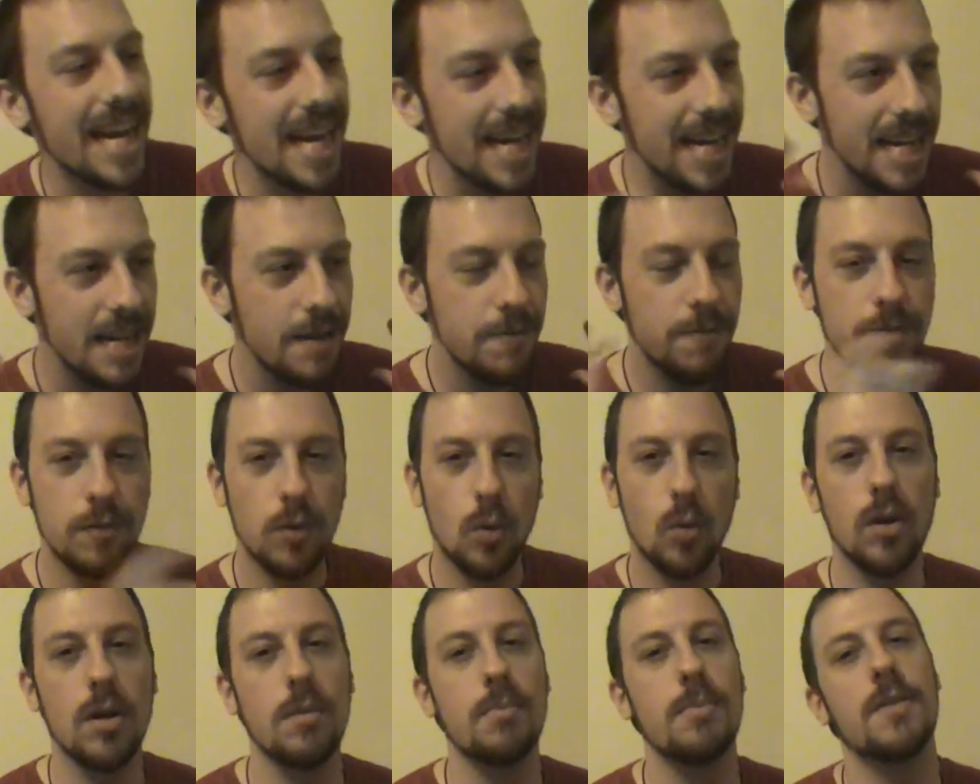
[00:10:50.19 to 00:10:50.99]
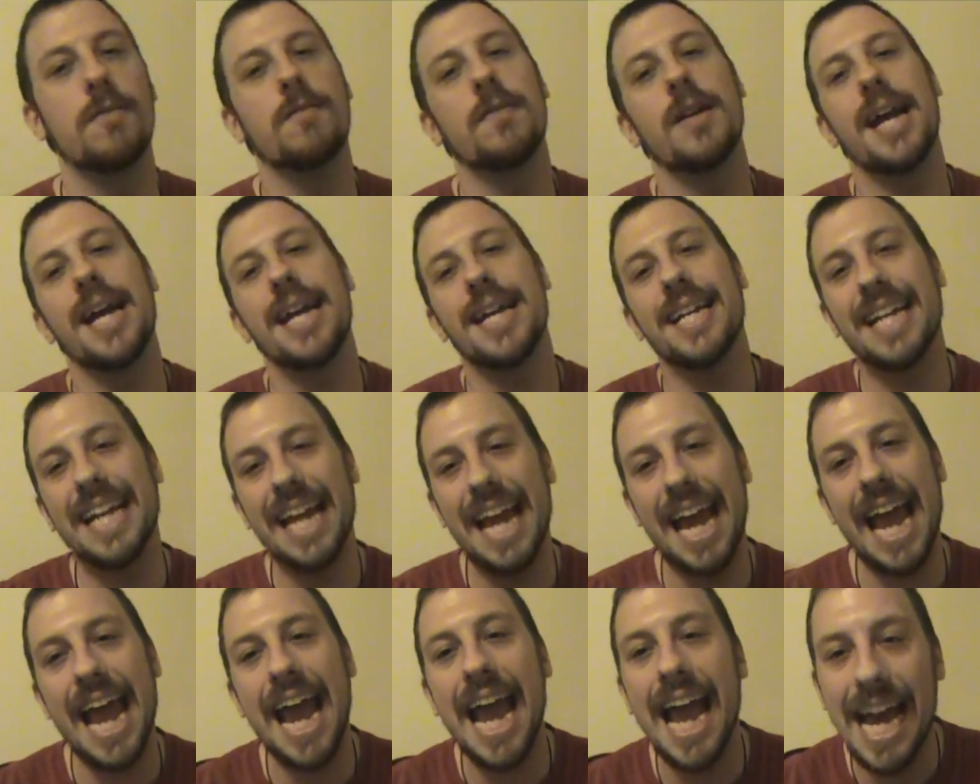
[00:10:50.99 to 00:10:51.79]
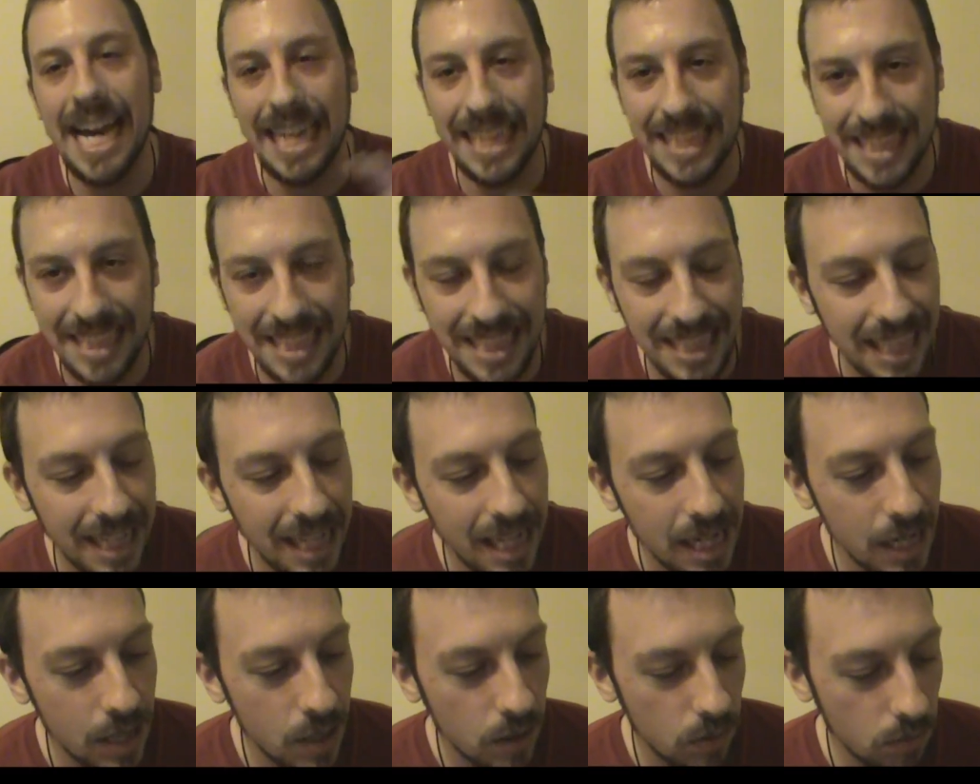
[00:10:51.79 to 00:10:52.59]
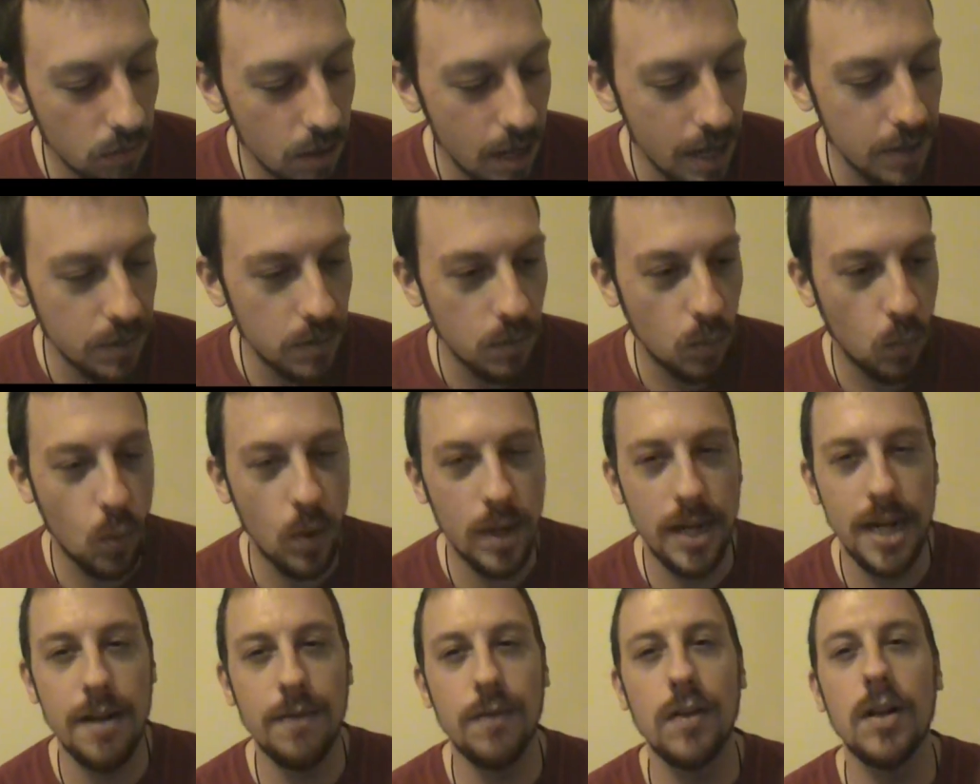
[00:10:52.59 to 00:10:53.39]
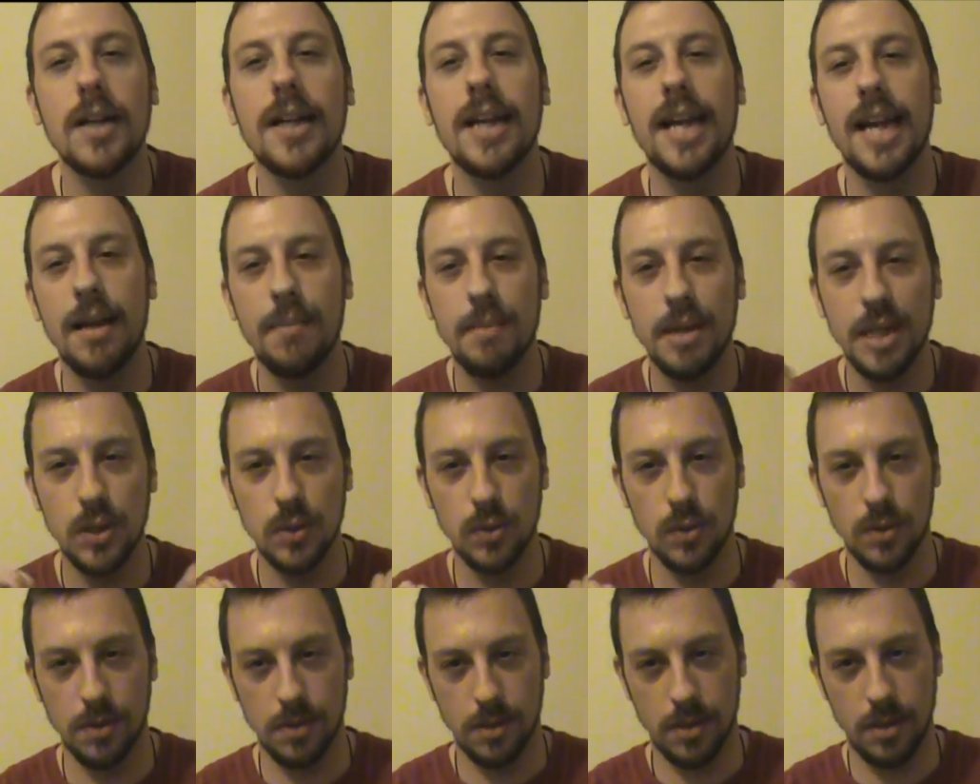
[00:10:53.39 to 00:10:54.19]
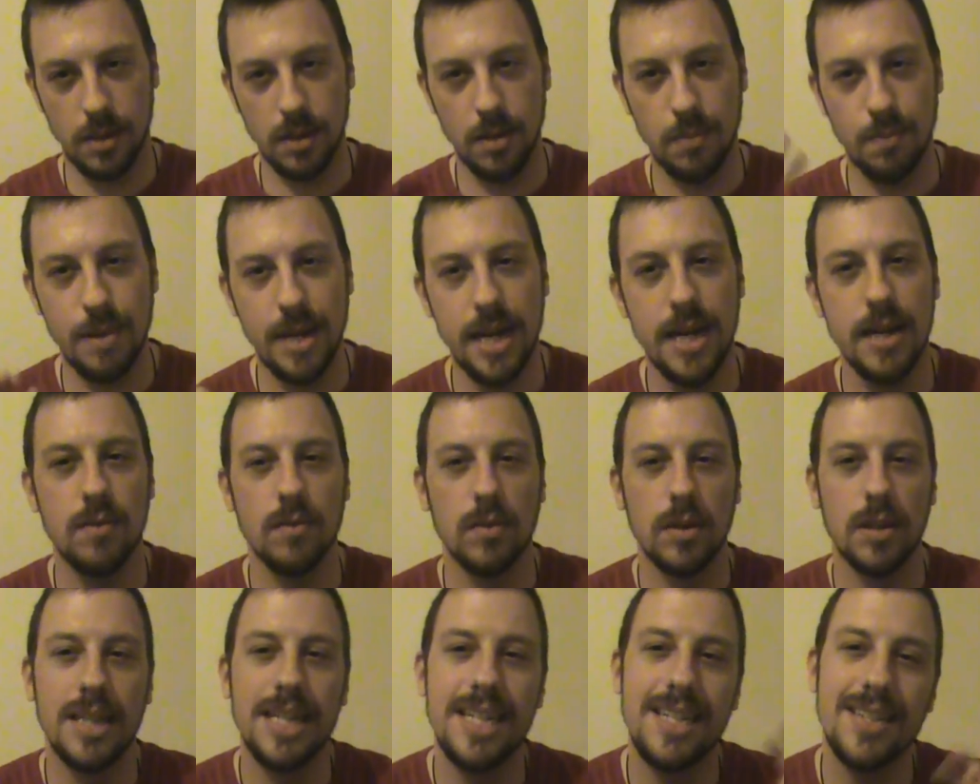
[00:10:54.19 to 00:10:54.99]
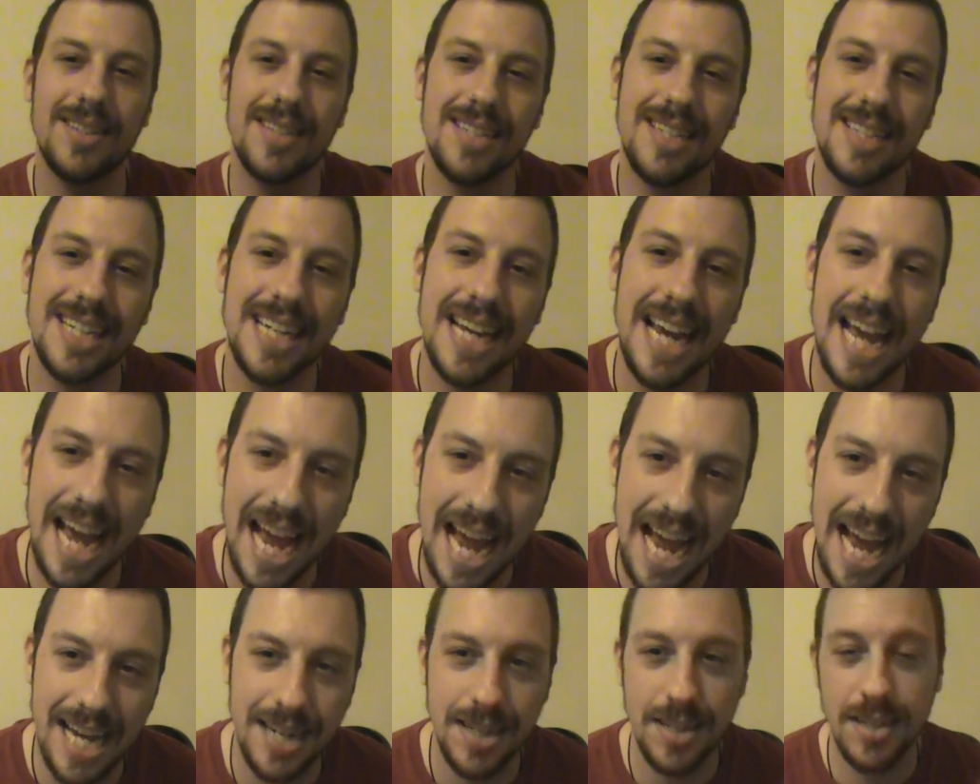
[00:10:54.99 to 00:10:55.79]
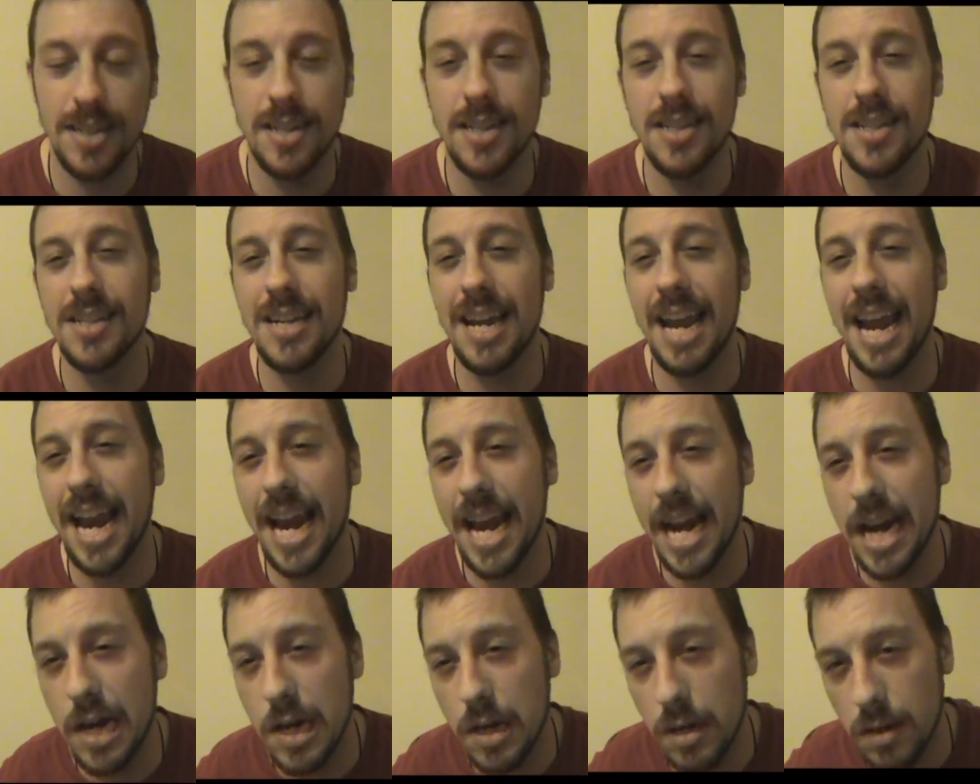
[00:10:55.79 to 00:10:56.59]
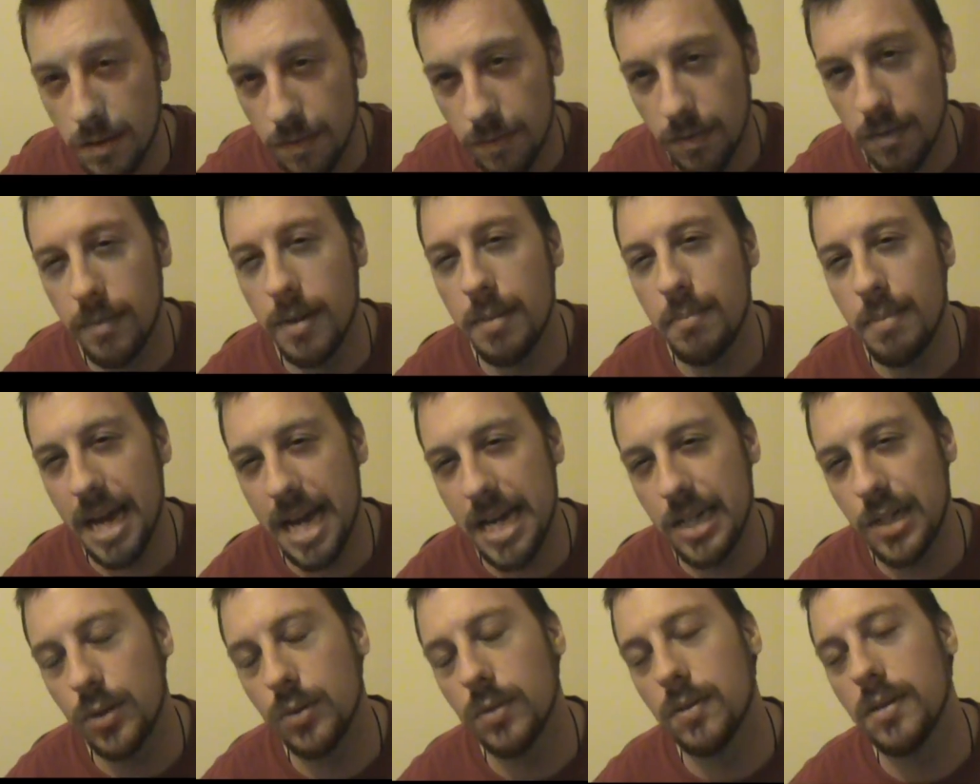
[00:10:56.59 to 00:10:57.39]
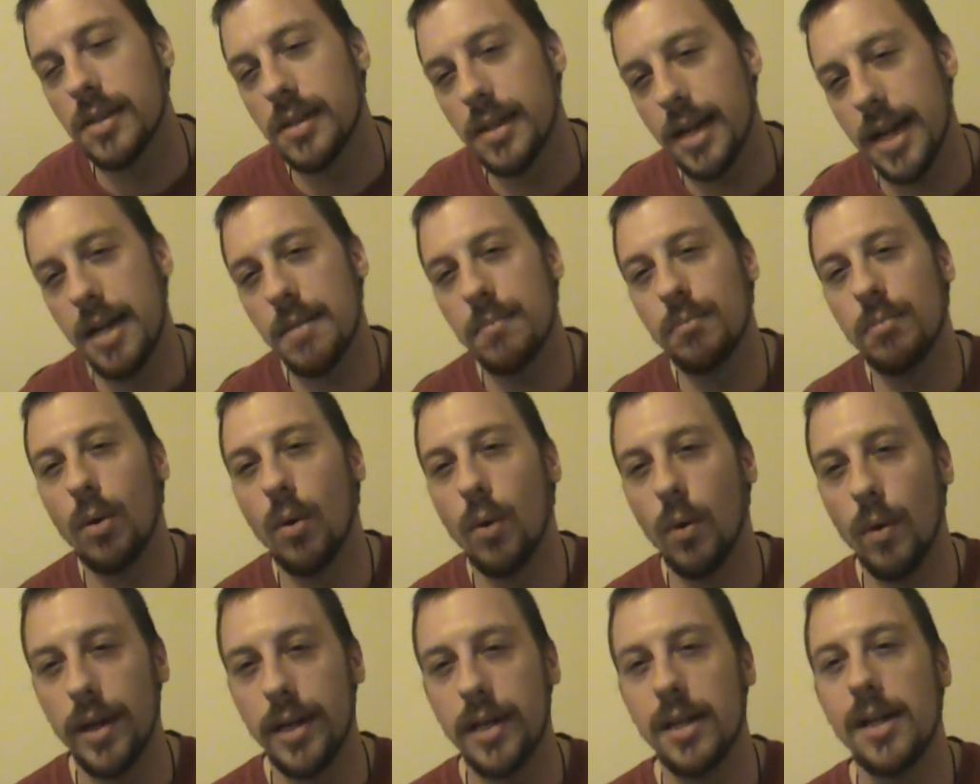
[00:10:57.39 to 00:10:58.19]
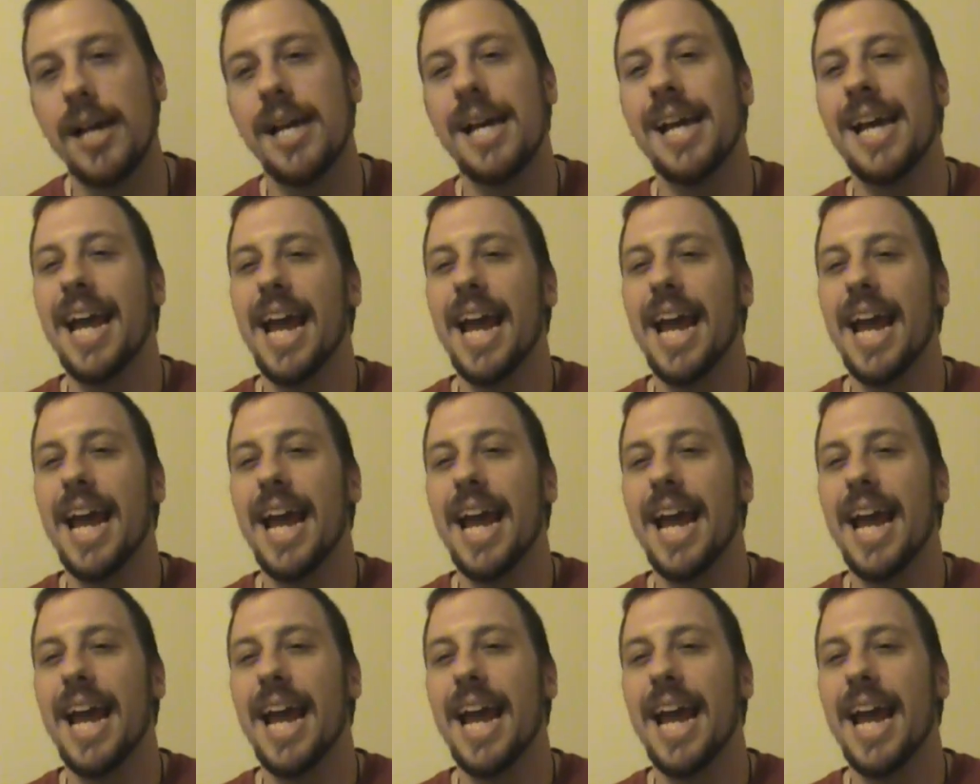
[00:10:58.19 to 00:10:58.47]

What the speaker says: Any form of a gas, whatever chemicals are being released as gas, is air from a magical standpoint.